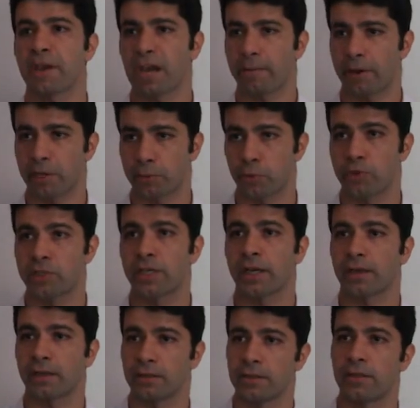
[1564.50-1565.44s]
megabytes per
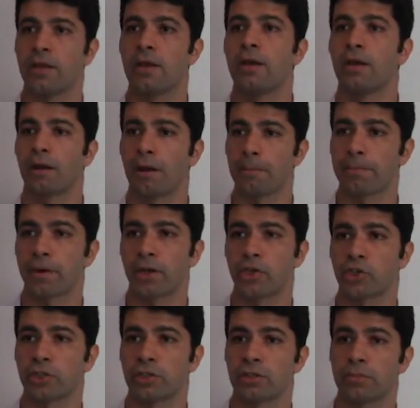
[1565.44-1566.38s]
second
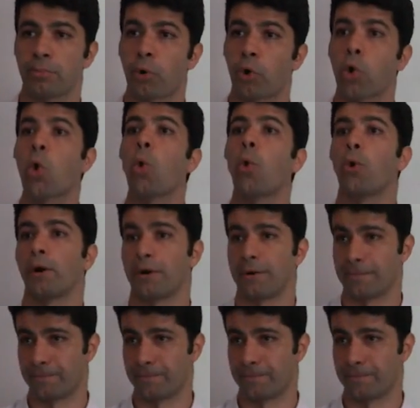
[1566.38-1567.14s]
compression per core.